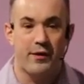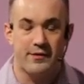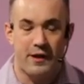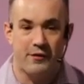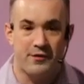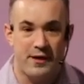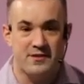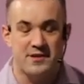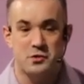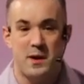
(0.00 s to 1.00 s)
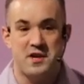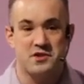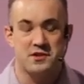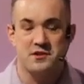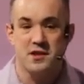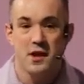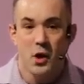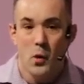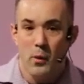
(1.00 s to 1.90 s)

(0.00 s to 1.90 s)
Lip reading: ourselves in situations where